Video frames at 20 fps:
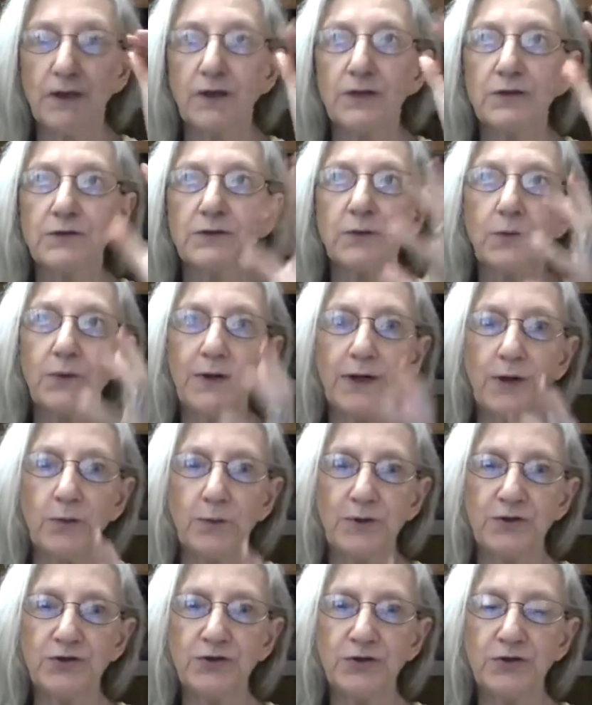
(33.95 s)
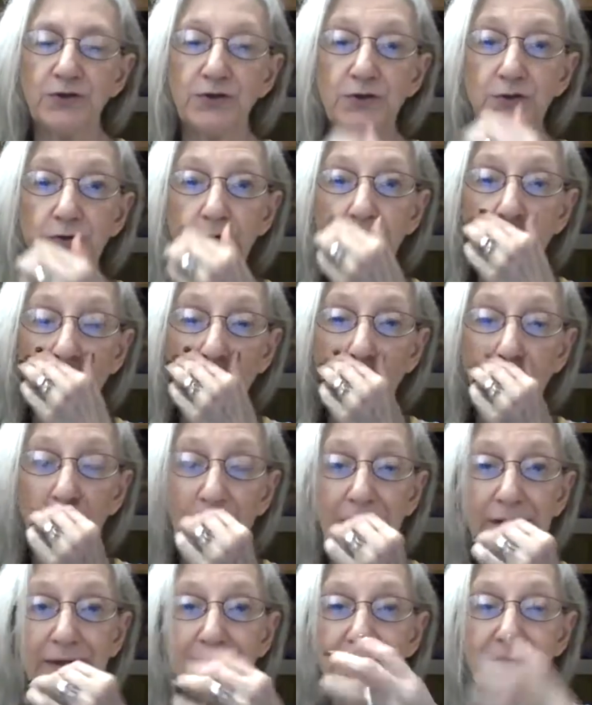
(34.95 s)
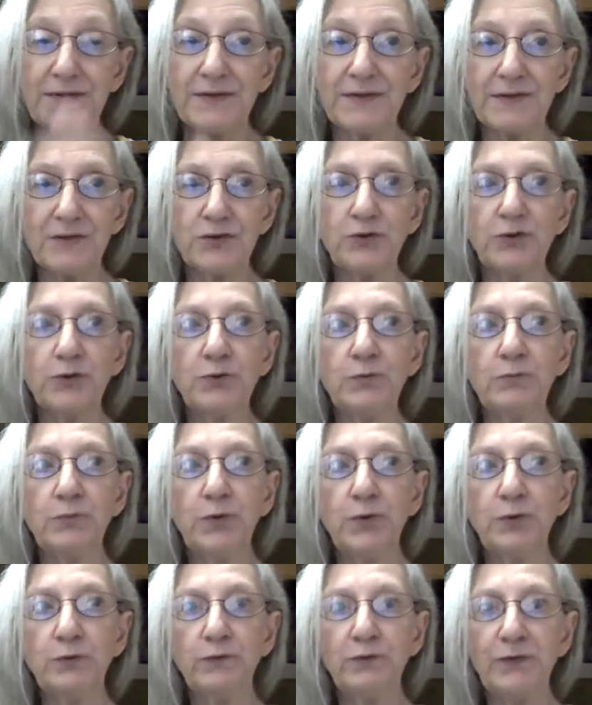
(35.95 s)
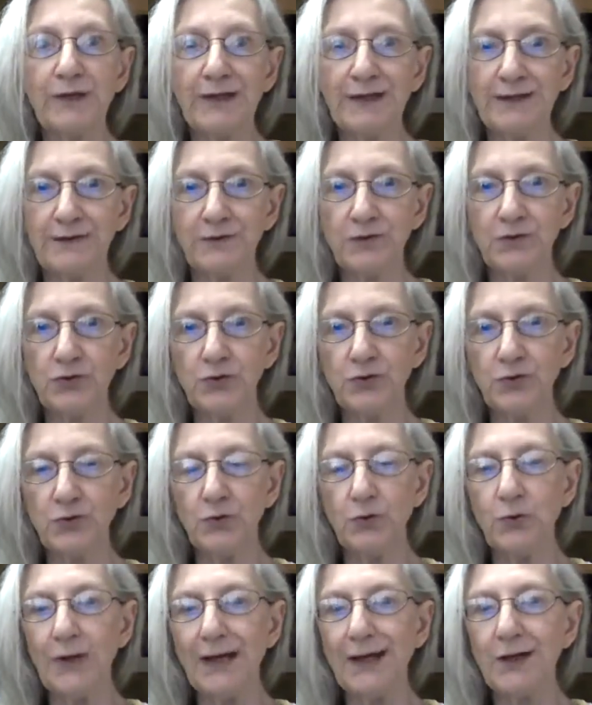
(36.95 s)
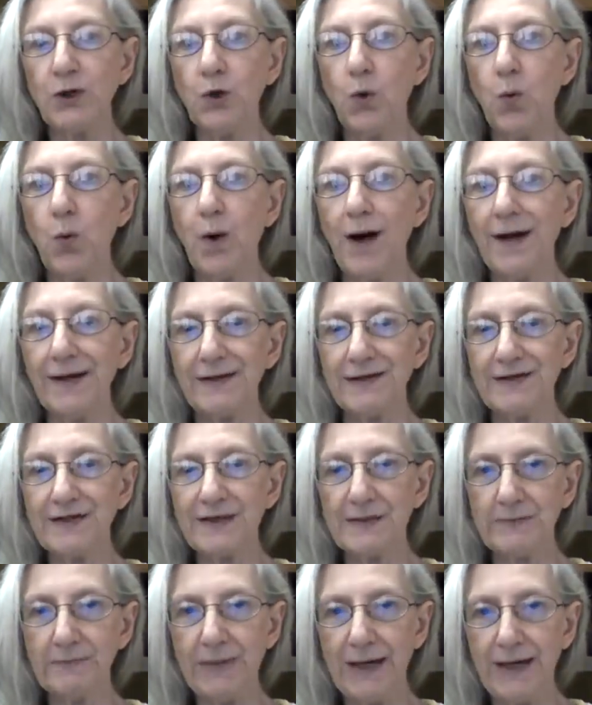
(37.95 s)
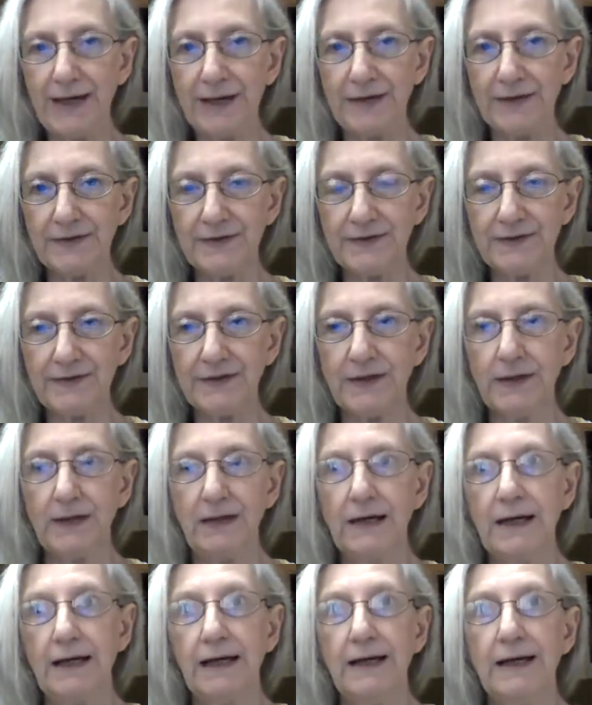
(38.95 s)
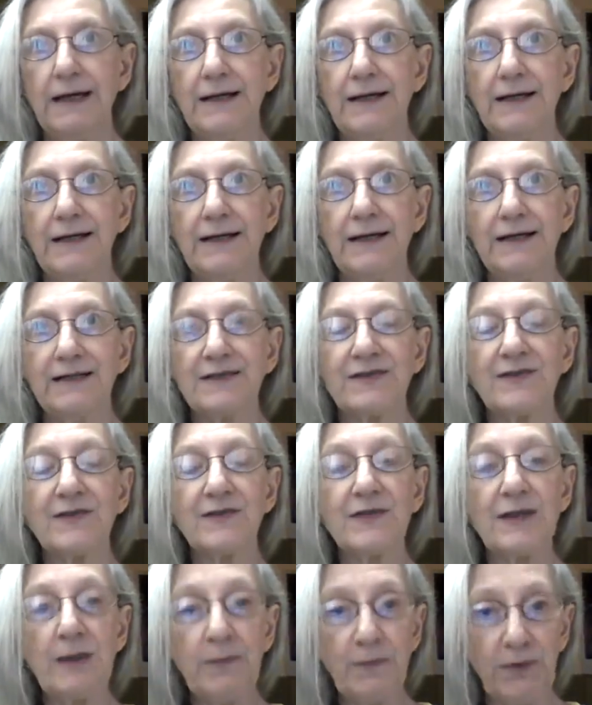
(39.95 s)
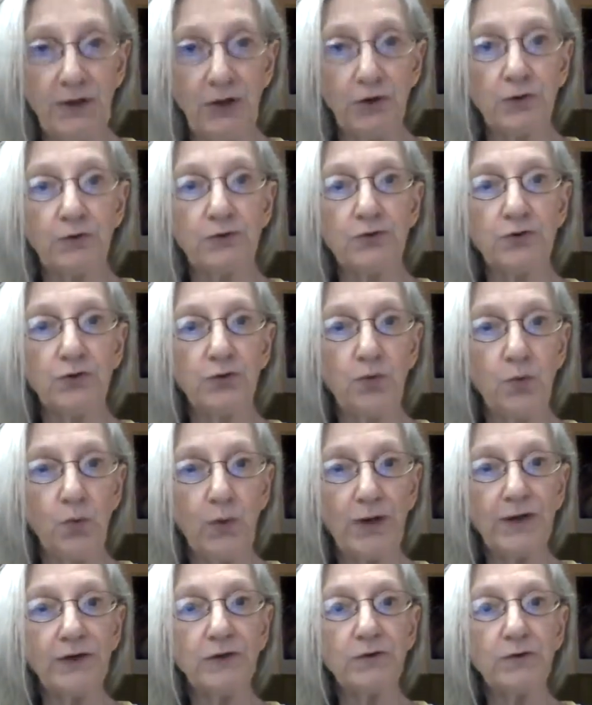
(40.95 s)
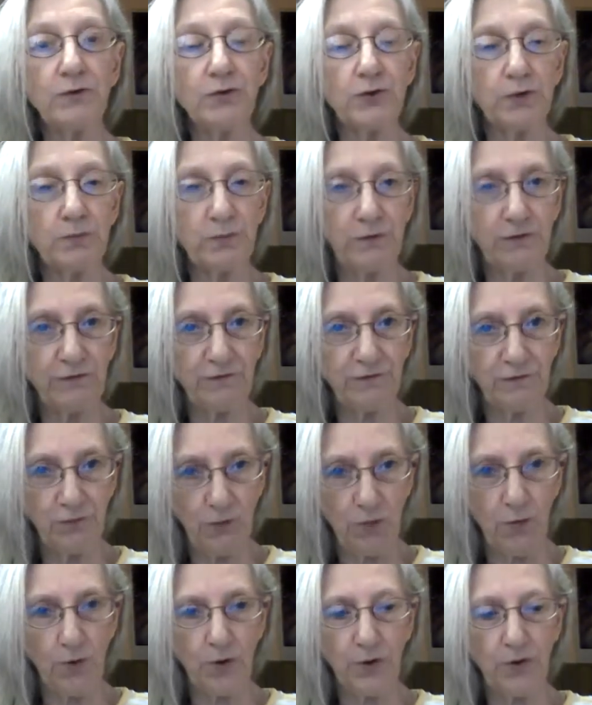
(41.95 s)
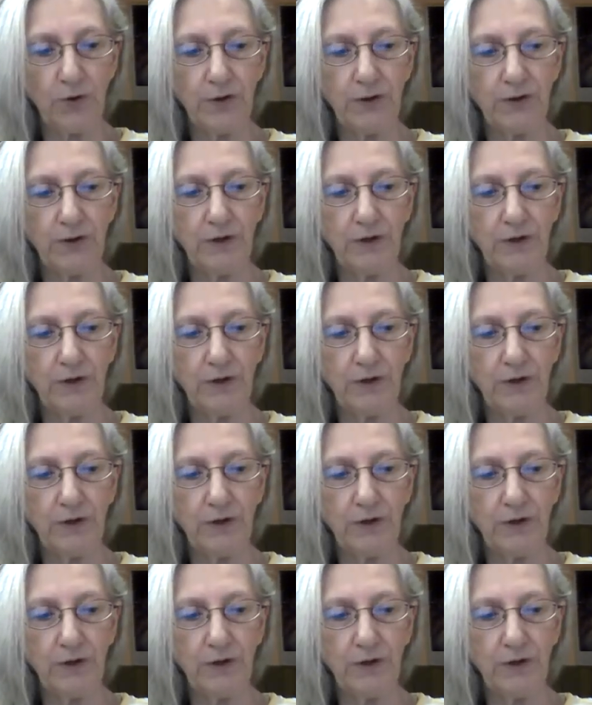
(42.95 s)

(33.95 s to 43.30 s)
So what I want you to do, though, is to move into a quiet space, similar to what you do before